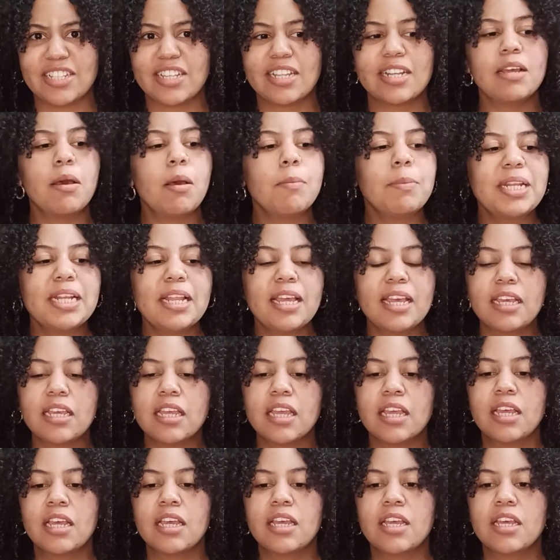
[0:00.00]
And I mean, like,
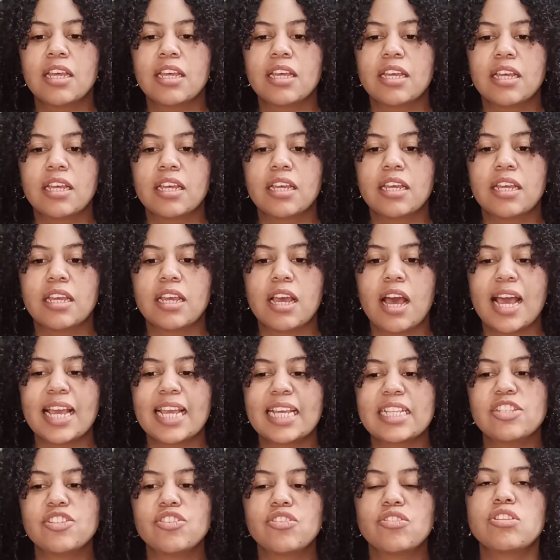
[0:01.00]
I
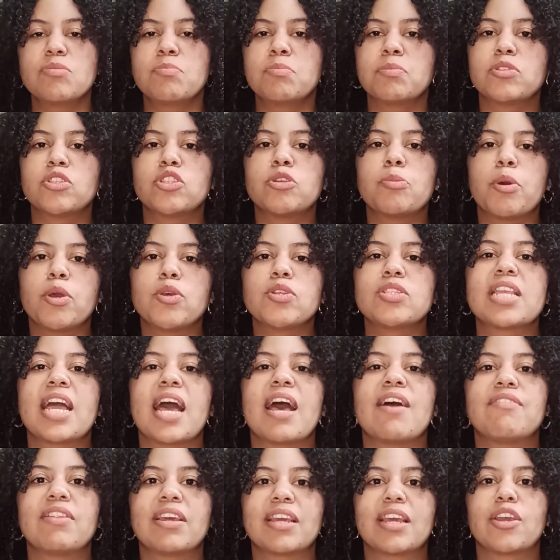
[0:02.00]
guess it's not supposed to
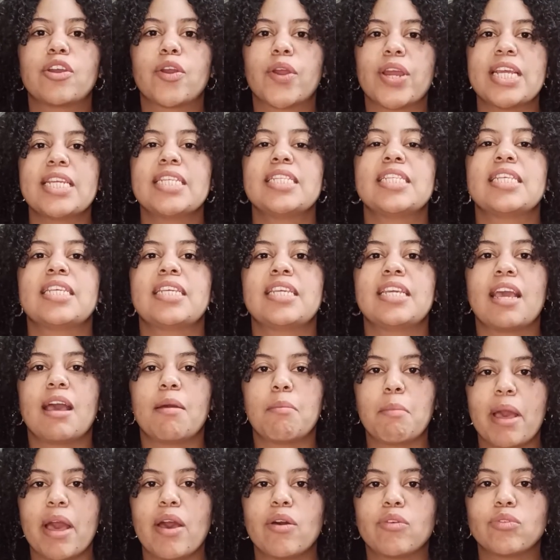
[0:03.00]
have like a crazy
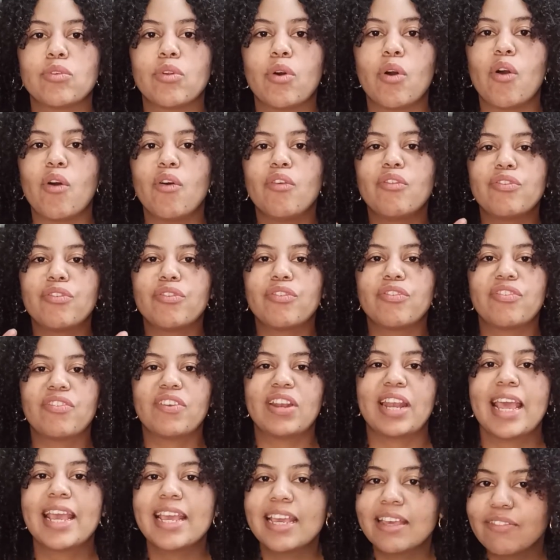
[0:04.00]
amount of
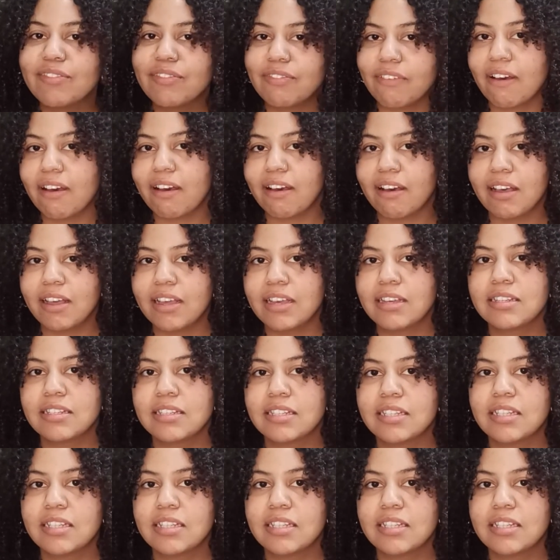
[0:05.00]
flavour,